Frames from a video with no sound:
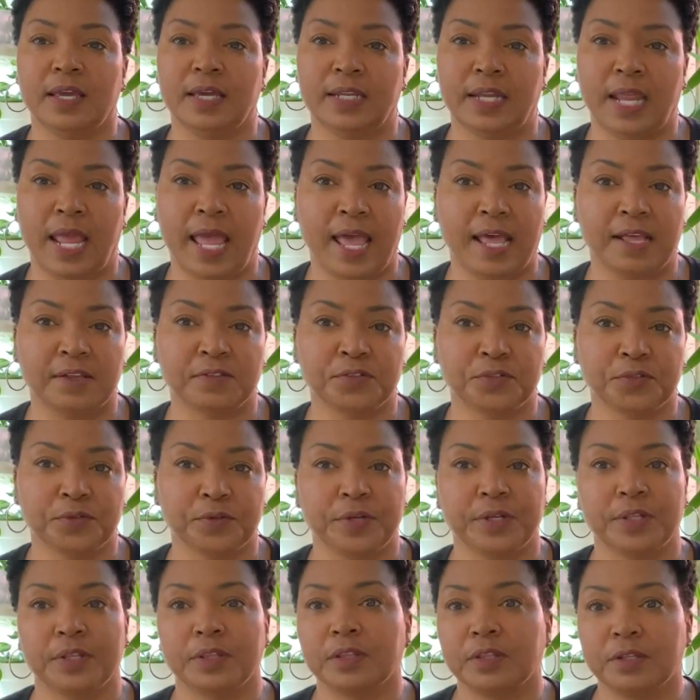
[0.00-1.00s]
at half
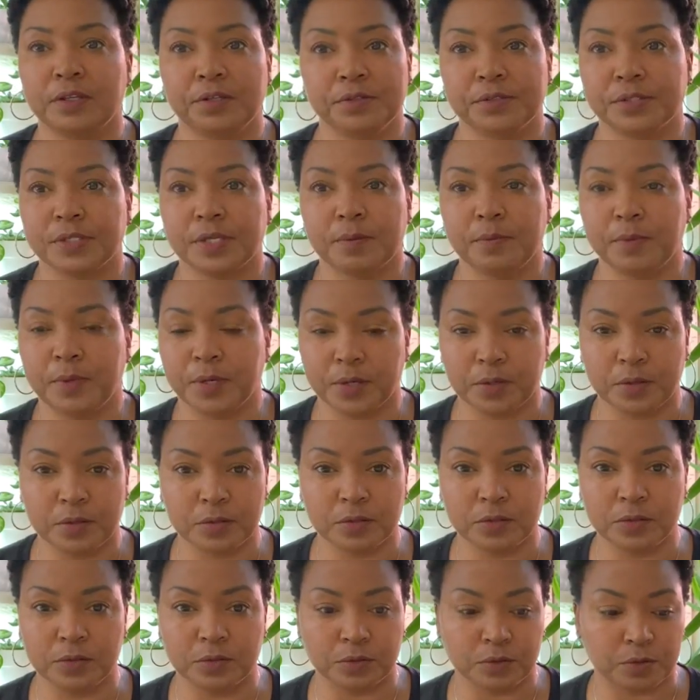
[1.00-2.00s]
strength using
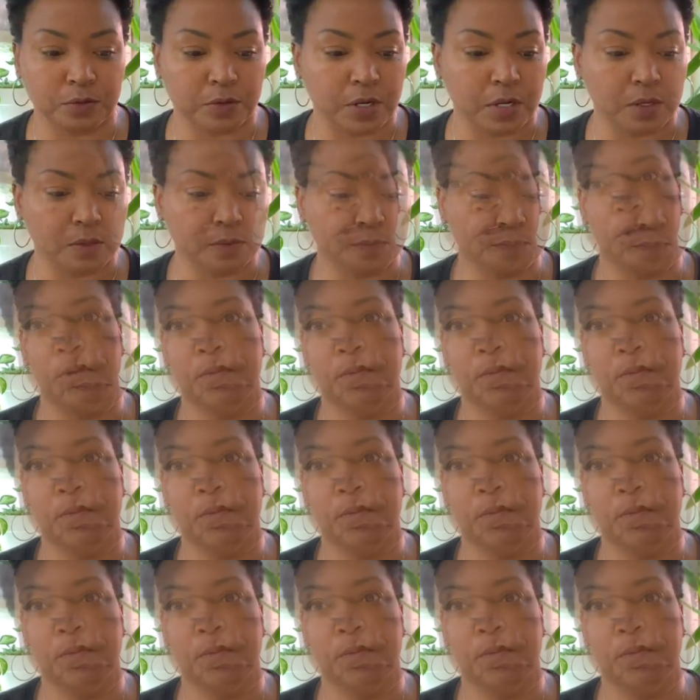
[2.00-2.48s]
Miracle-Gro.